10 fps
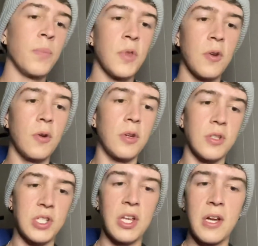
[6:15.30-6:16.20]
or you can
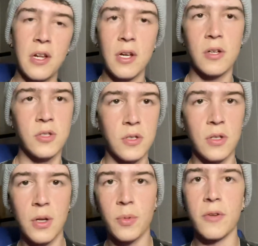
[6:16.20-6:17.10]
slide it. I'll show you a
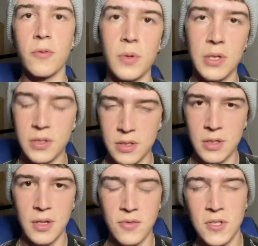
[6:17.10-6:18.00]
couple different ways.
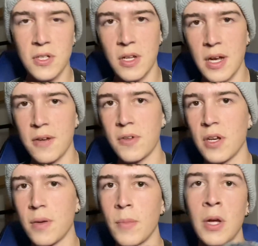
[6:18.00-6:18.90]
Obviously you can half
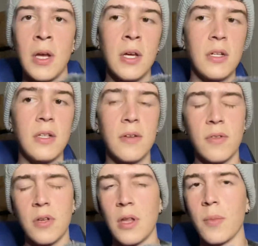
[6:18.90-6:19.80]
cab,
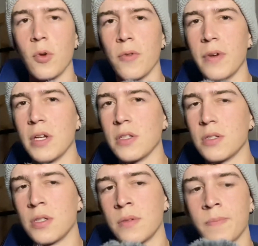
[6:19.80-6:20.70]
definitely a lot more advanced,
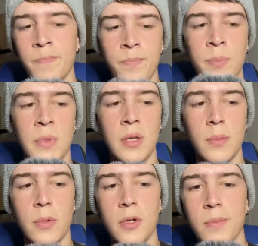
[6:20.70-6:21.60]

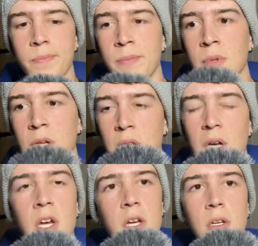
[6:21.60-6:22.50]
but
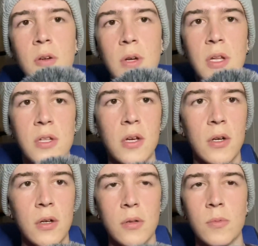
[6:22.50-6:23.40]
you'll get
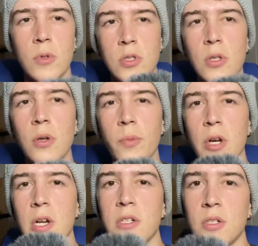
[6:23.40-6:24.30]
there. Once you learn
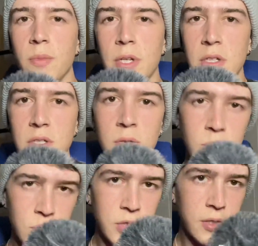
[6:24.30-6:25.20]
180s, it'll be easier,
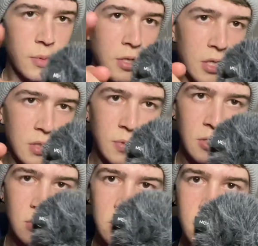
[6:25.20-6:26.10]
which we'll talk about next. But
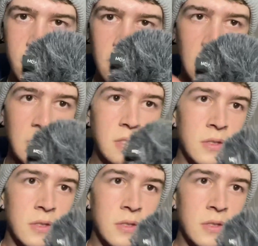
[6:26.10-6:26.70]
here's some fakies.